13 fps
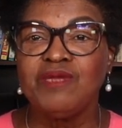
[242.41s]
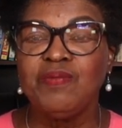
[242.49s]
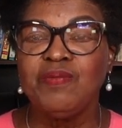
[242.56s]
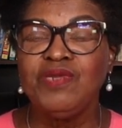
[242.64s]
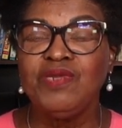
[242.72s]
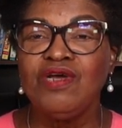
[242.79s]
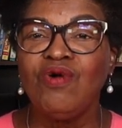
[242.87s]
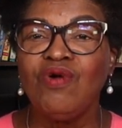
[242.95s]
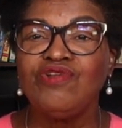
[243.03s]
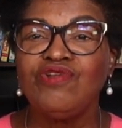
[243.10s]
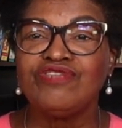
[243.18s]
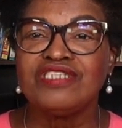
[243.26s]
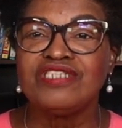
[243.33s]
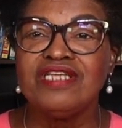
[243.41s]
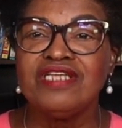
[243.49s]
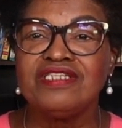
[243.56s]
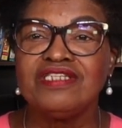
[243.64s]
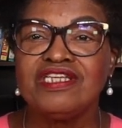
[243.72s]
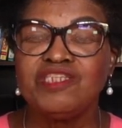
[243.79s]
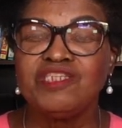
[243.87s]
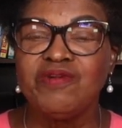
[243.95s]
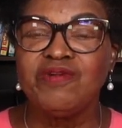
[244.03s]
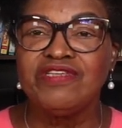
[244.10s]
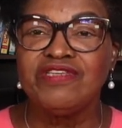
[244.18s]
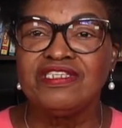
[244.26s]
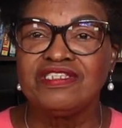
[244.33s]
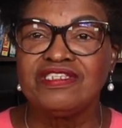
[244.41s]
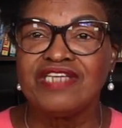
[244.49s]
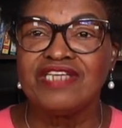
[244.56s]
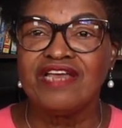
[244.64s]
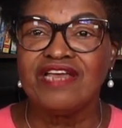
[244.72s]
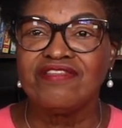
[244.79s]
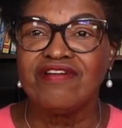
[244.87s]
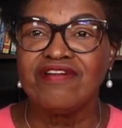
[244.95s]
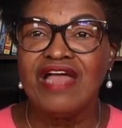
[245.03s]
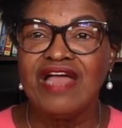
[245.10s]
pulling all your skills and experiences together.